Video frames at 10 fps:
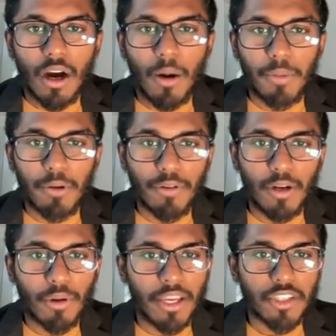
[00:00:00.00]
preferred
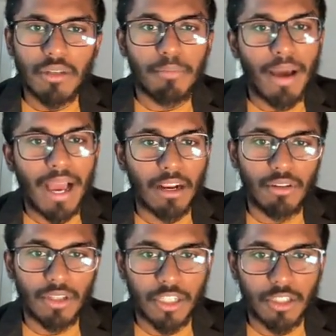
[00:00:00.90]
location, Bangalore
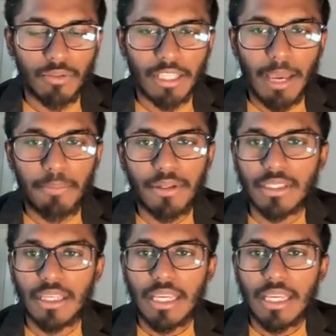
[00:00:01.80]
Yeshwanthpur campus.